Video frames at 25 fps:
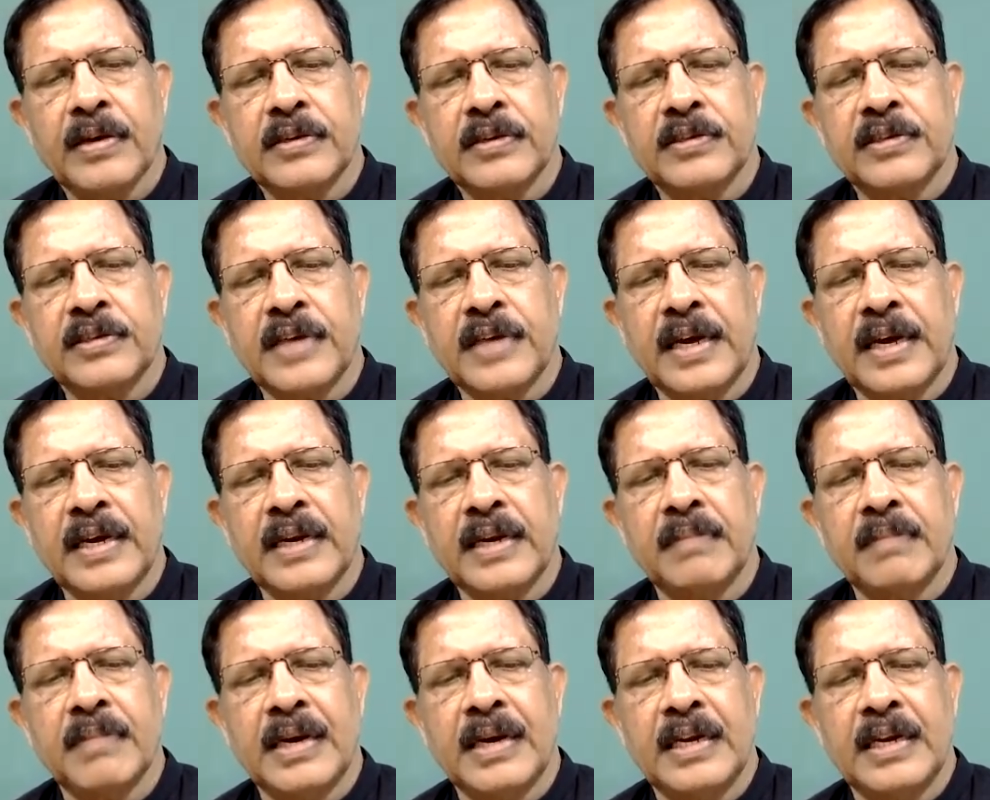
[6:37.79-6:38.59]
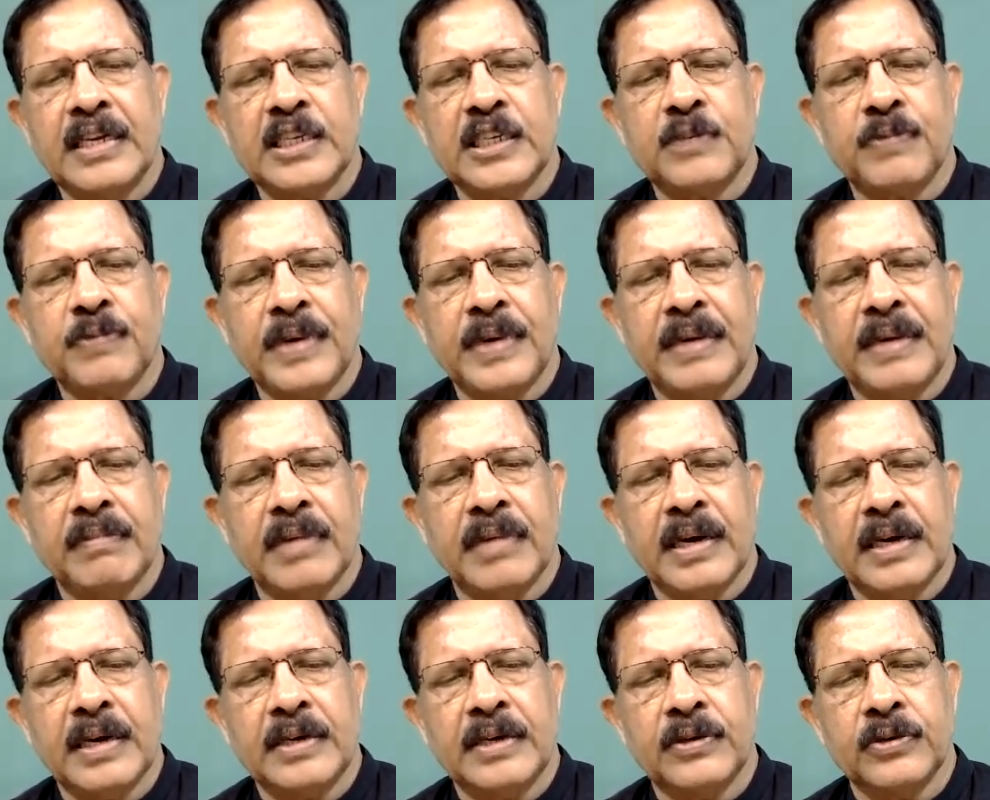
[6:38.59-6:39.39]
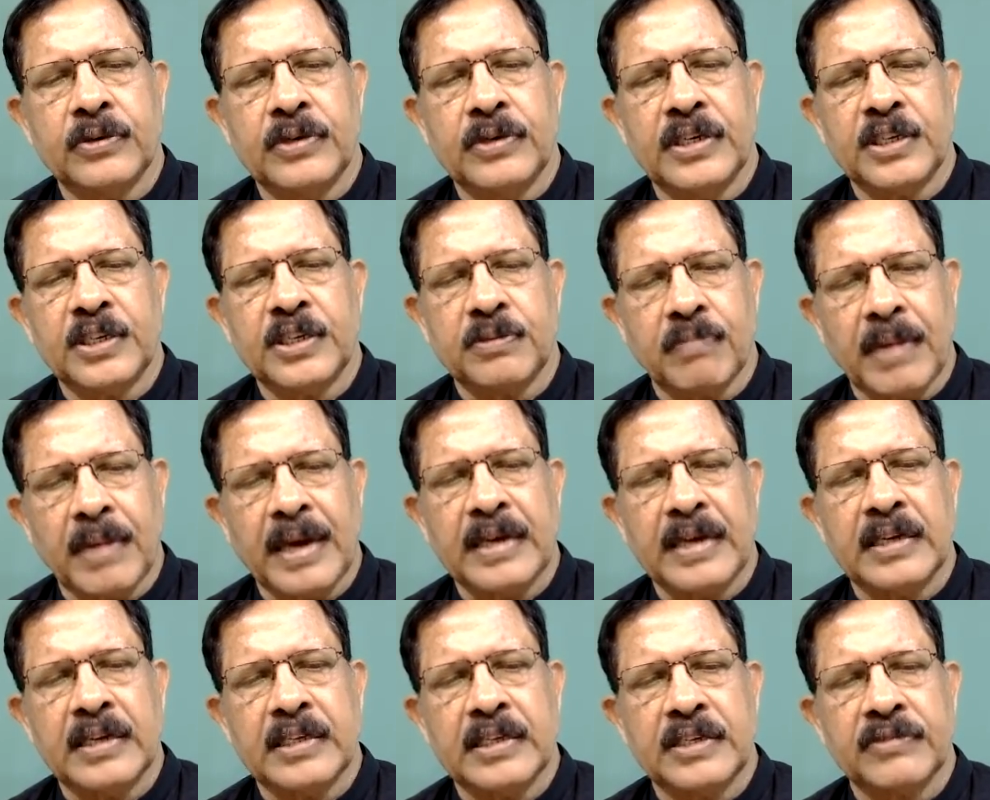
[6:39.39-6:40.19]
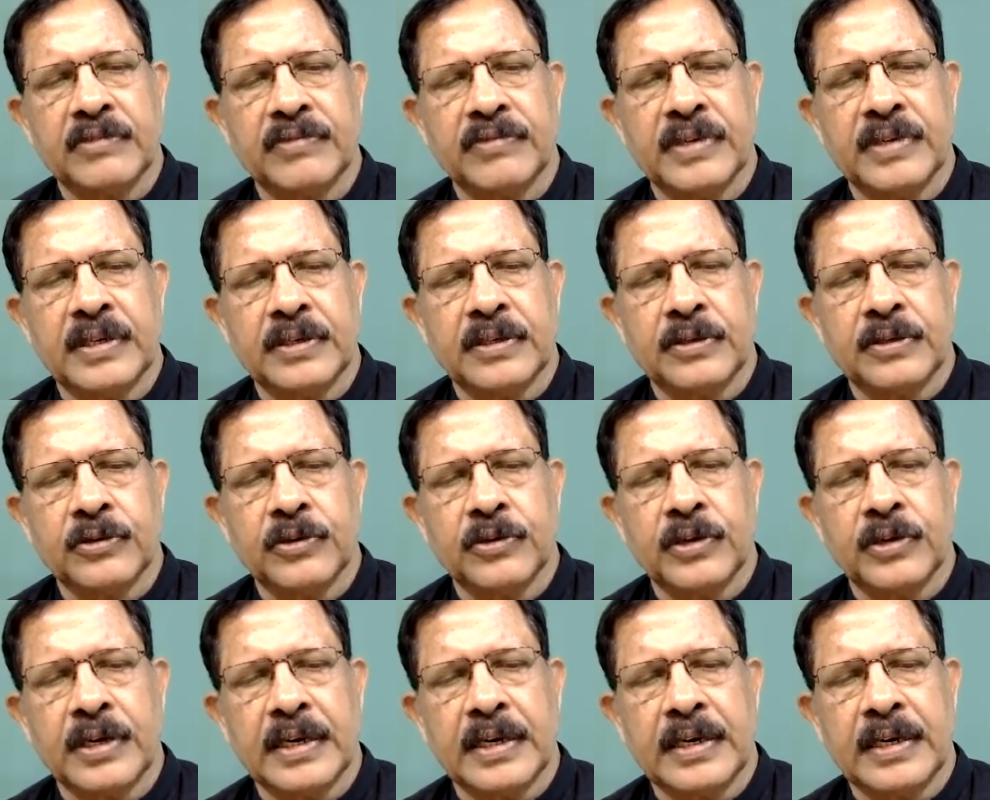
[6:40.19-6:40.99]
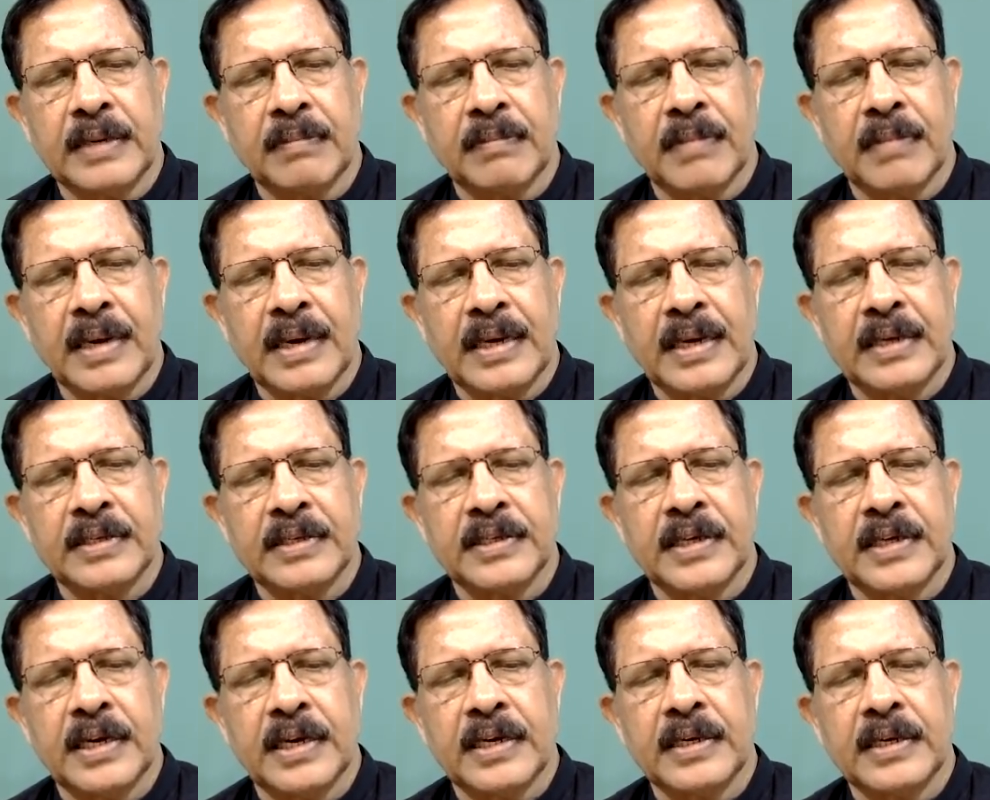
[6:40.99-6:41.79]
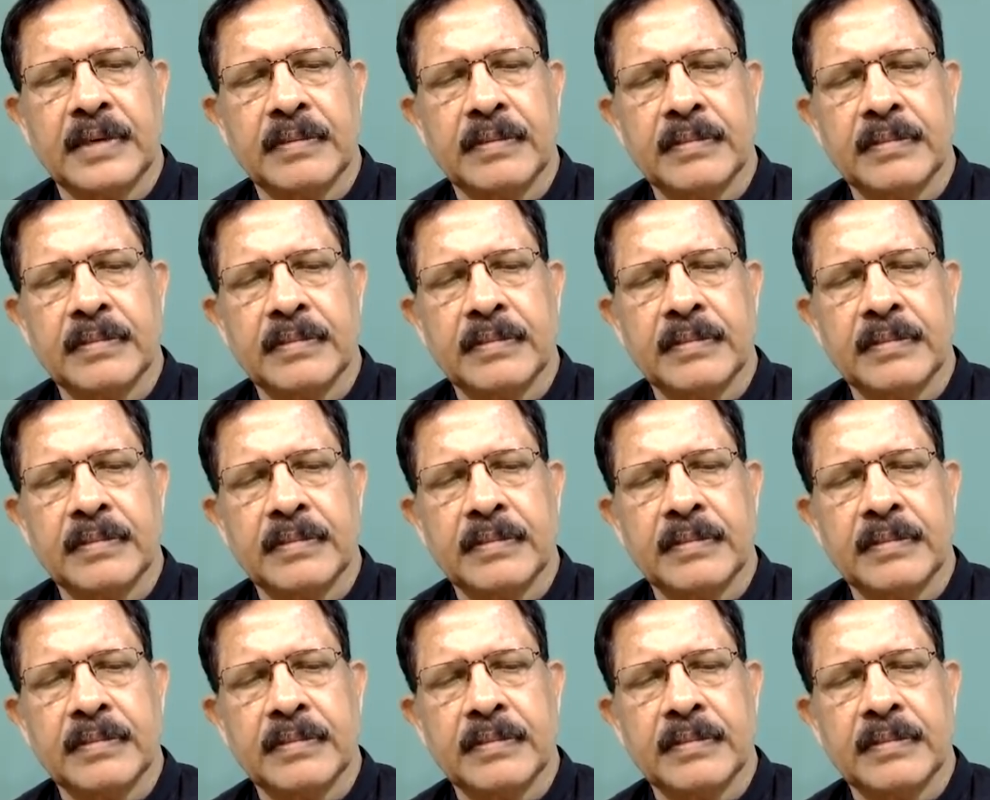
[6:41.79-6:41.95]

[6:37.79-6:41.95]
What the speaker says: Sine minus pi by 2 is minus 1. So you are getting minus I.